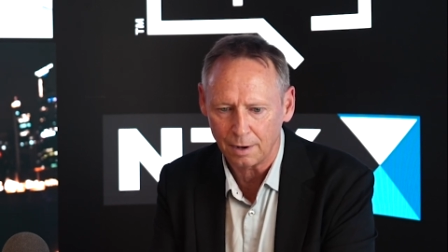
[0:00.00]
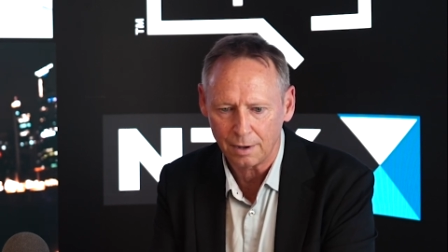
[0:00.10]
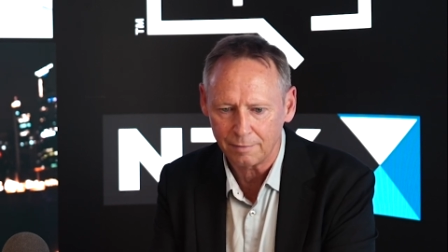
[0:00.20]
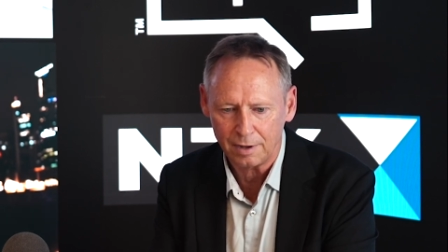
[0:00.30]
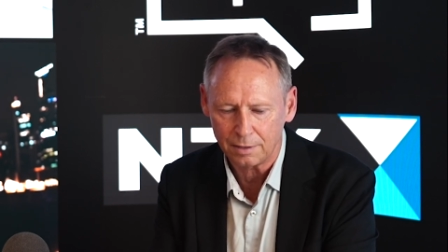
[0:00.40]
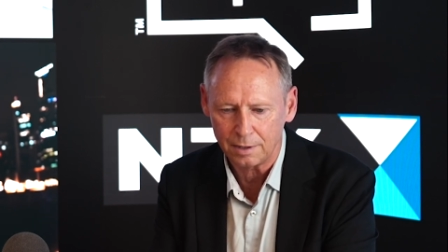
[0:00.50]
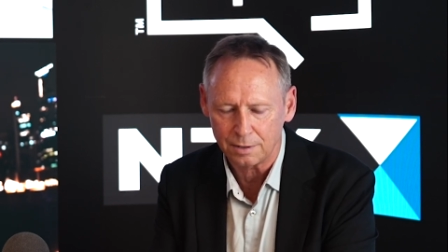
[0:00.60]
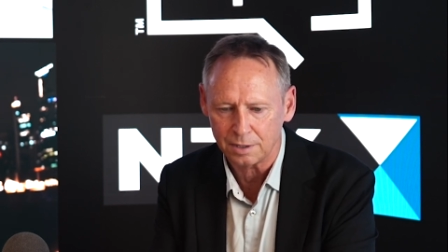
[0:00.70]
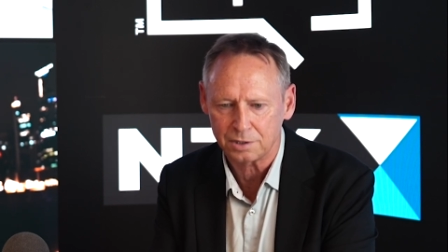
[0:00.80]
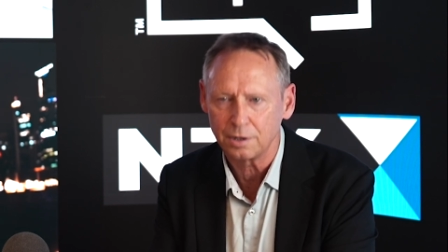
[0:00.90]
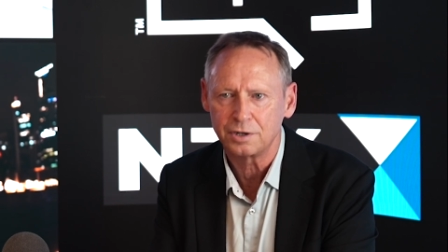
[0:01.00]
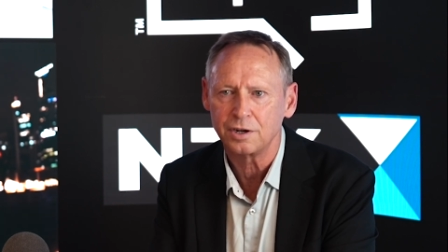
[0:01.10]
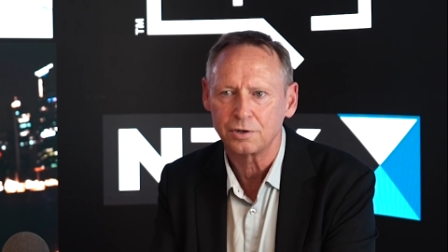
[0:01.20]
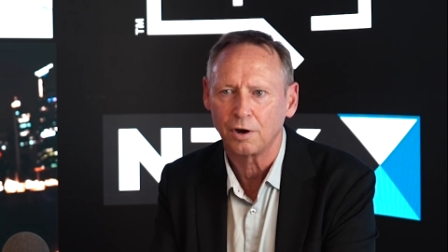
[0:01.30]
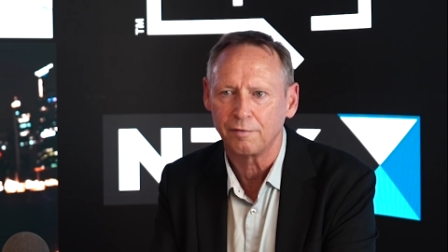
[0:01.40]
kind of get the
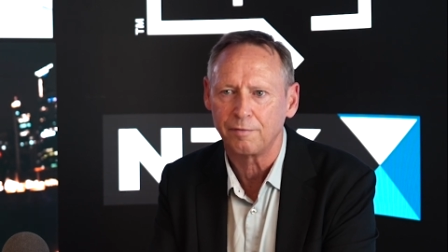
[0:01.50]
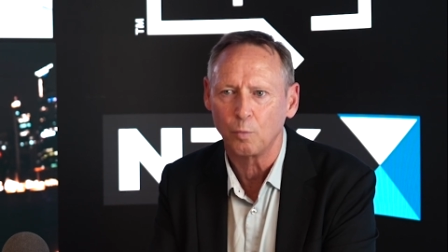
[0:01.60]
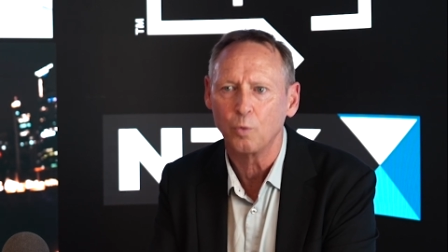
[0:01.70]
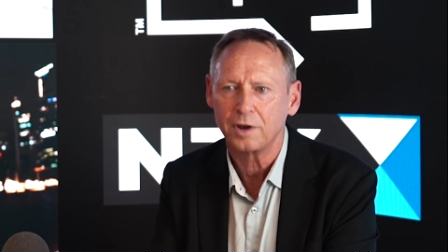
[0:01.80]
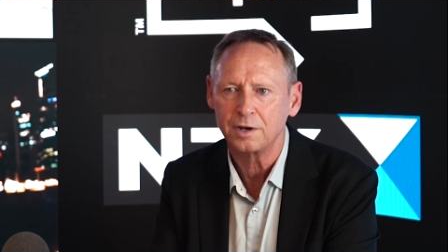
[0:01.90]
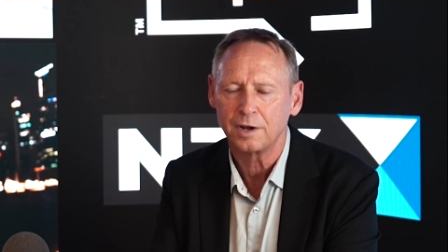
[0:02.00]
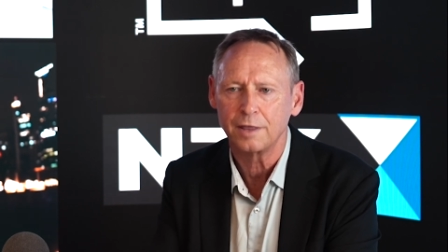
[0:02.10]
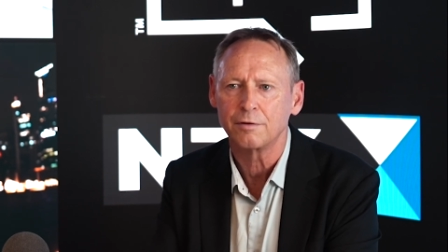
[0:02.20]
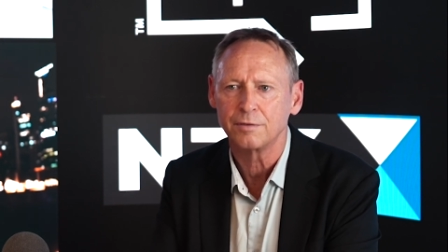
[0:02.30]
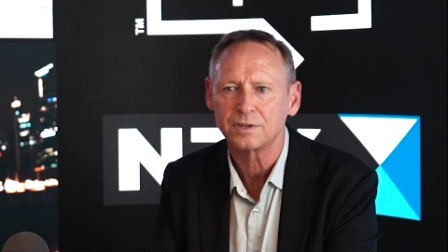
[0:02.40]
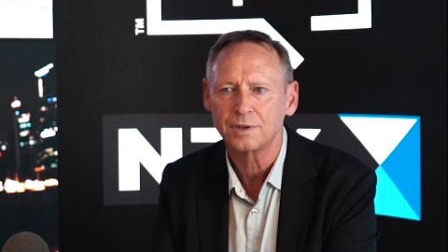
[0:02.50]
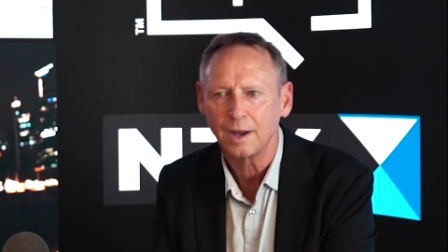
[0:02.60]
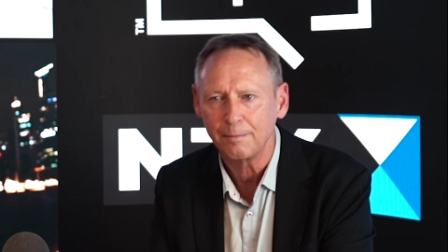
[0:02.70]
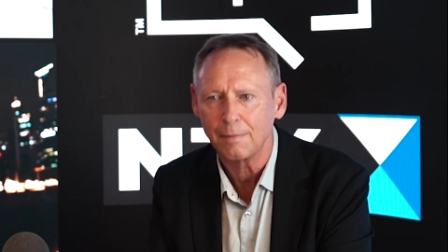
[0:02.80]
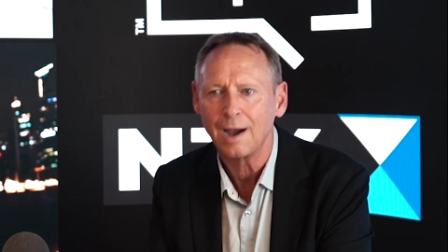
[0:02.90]
synergies of working together in the
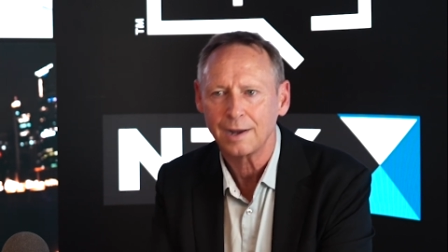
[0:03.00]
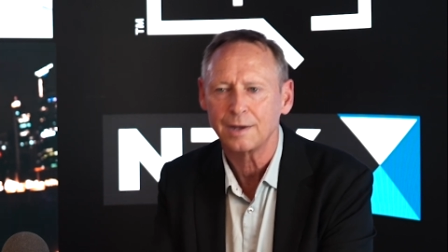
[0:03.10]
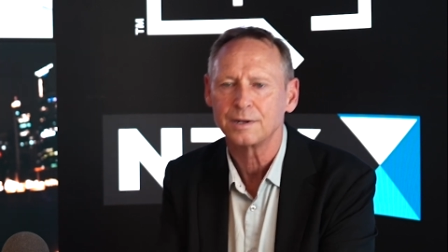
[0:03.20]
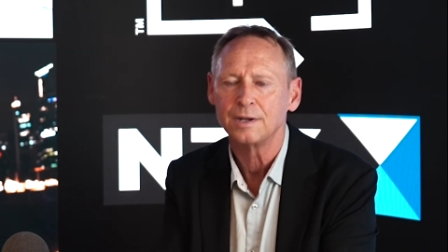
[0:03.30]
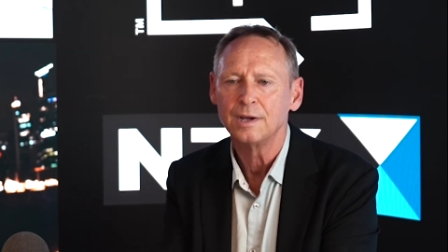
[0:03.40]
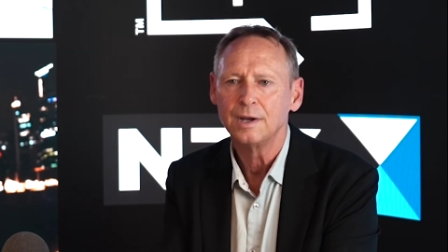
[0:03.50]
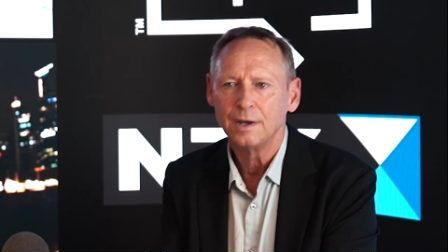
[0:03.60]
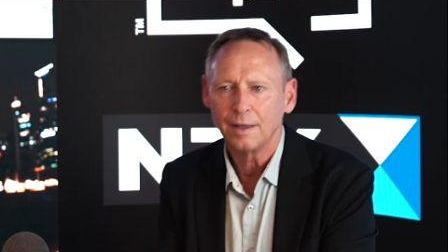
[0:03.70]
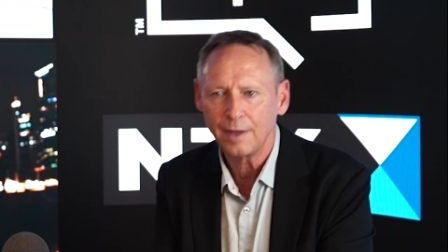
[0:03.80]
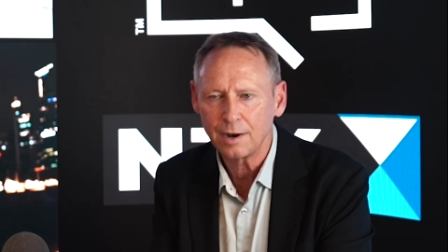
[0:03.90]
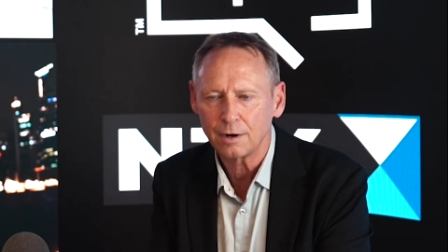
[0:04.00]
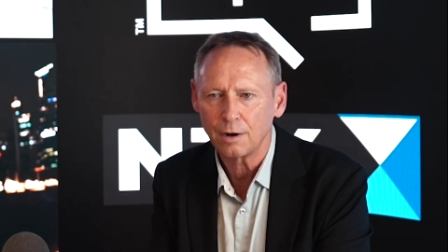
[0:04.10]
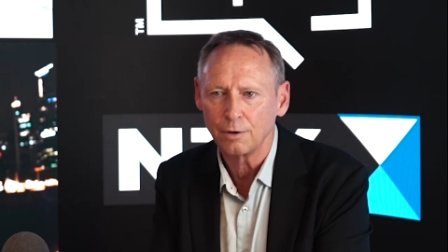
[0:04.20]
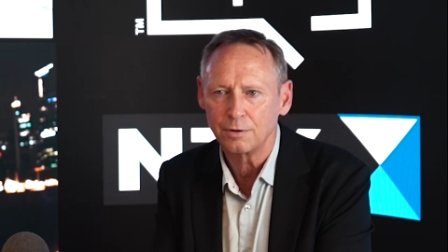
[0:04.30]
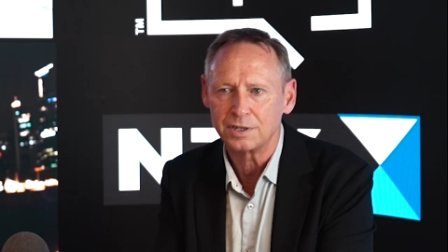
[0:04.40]
same market. And that
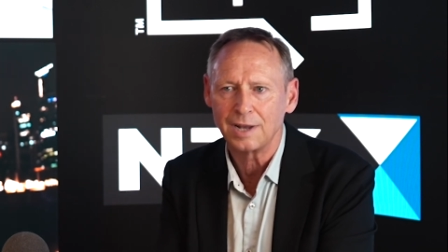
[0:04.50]
includes